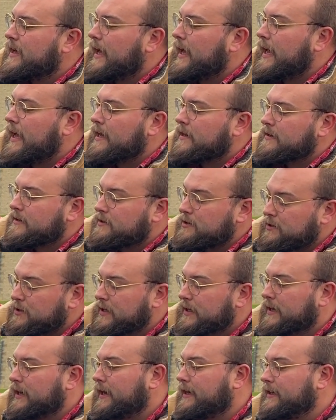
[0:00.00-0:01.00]
And you
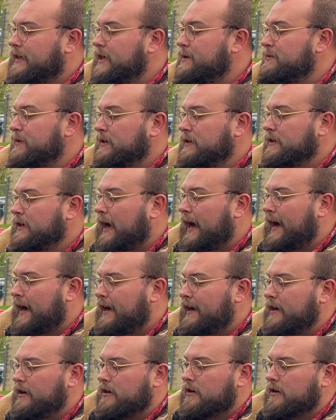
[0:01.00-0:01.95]
can kind of keep an eye